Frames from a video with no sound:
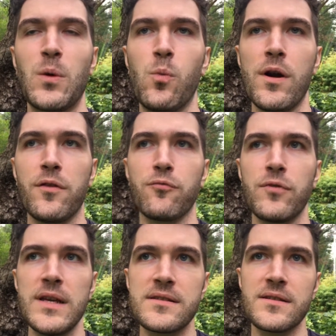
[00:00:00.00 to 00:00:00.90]
one of the
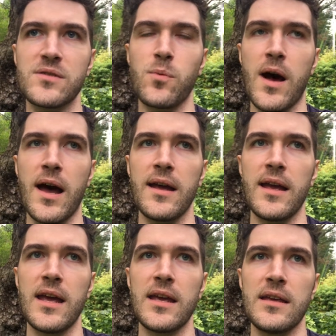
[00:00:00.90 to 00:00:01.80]
reasons why
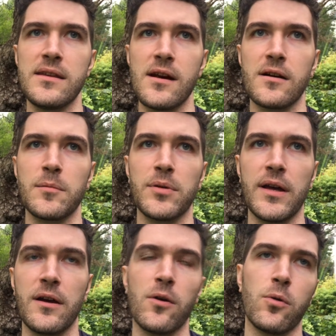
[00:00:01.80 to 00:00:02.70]
a young
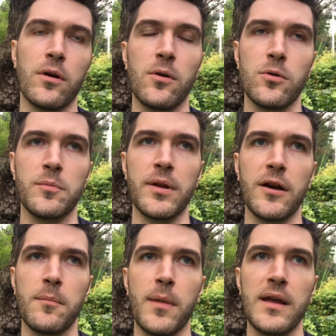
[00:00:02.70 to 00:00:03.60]
player or an old
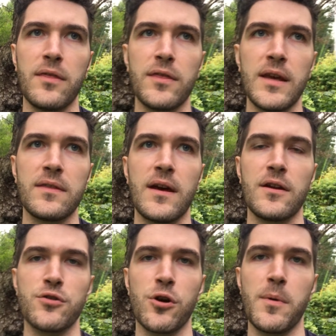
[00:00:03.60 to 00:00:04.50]
player might think that
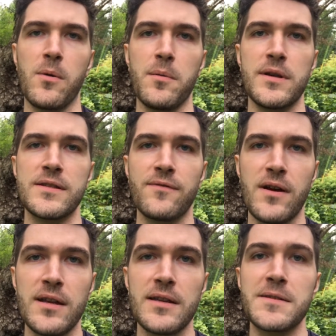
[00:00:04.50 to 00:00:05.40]
a joke about women is
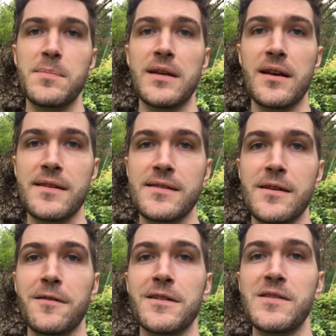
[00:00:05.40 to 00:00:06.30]
funny is because
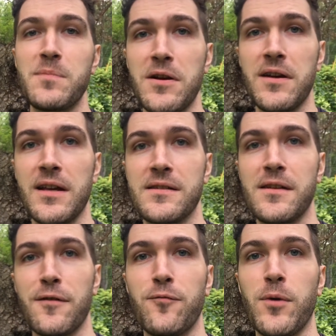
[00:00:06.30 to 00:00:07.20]
their experience
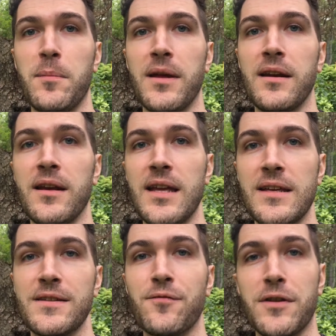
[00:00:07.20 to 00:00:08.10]
of women
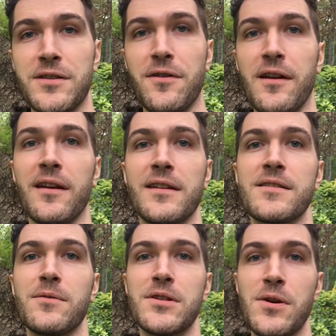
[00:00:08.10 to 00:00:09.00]
is frustrating. And
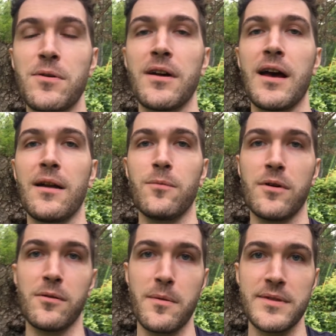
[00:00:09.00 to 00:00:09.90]
so a joke at
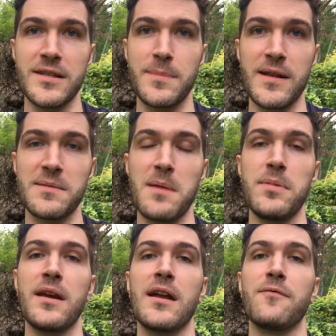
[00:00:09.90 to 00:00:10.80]
a woman's expense might
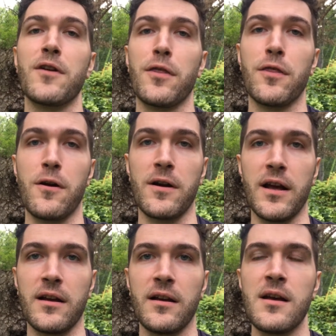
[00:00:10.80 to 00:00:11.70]
be kind of cathartic.